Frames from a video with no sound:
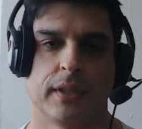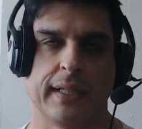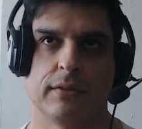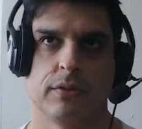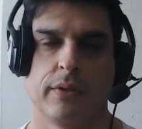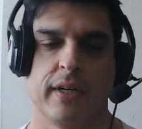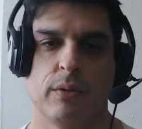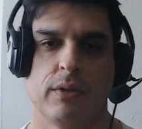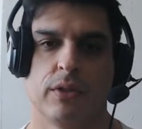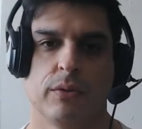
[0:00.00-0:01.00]
I don't know
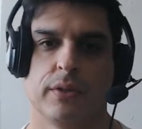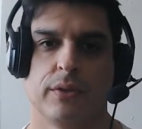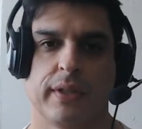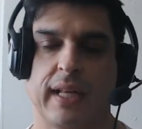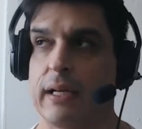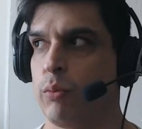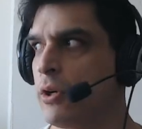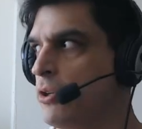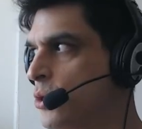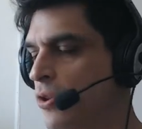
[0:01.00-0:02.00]
anyone who would do that. Like one
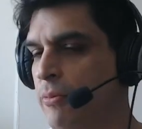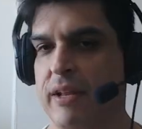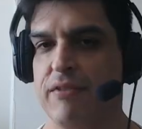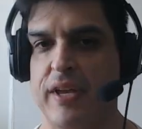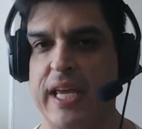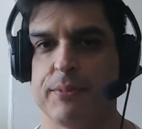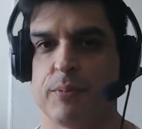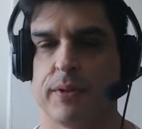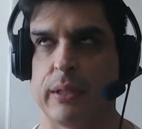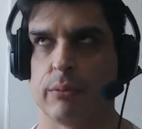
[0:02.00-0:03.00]
or two of them had vapes,
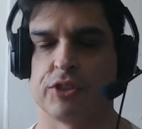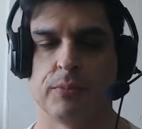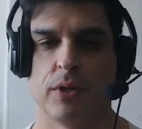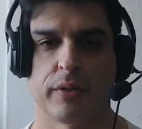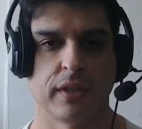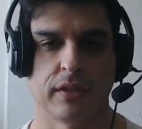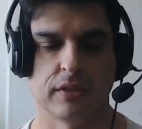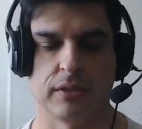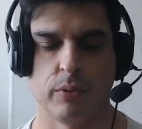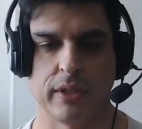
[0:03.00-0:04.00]
but they were smoking. That's
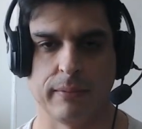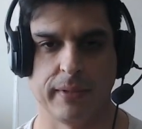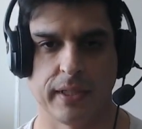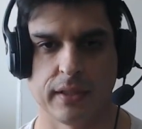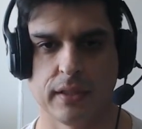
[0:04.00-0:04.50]
the point I'm making.